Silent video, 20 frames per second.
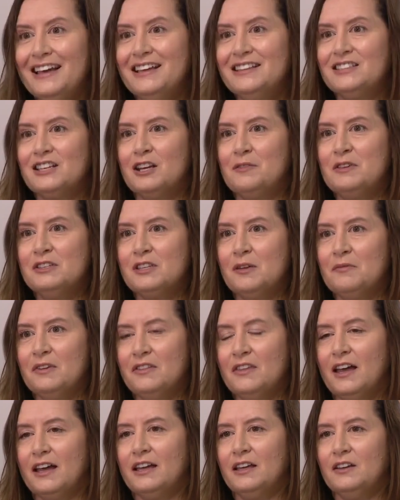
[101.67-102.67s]
It's going to be
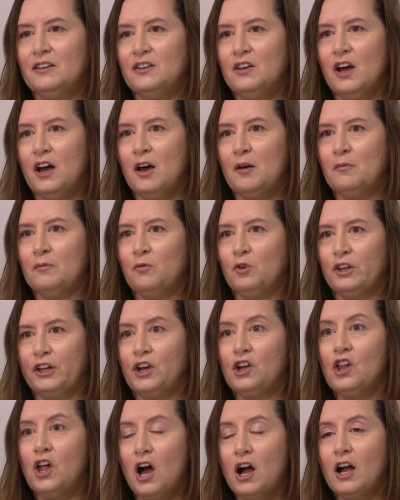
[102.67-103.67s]
something that can really
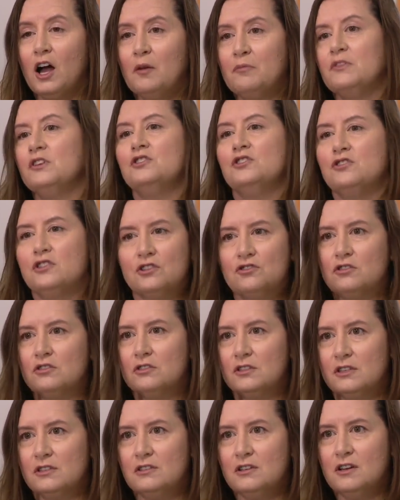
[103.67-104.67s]
clog up the judicial
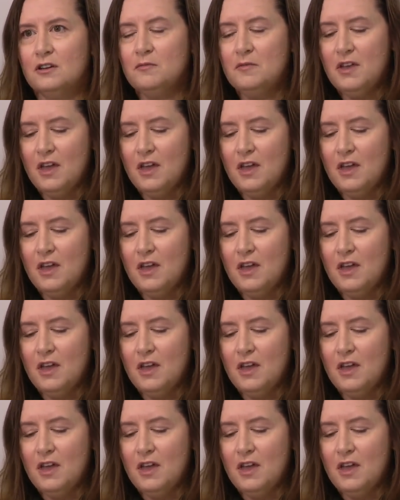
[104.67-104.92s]
system.